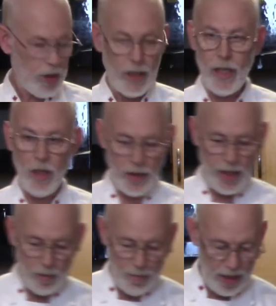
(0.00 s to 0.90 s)
going to get our
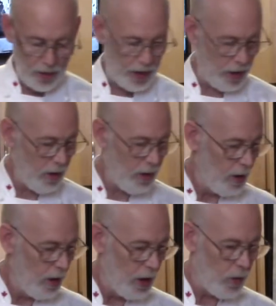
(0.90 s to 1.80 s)
cake batter here,
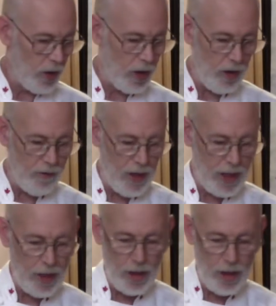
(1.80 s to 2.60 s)
and we're going to divide it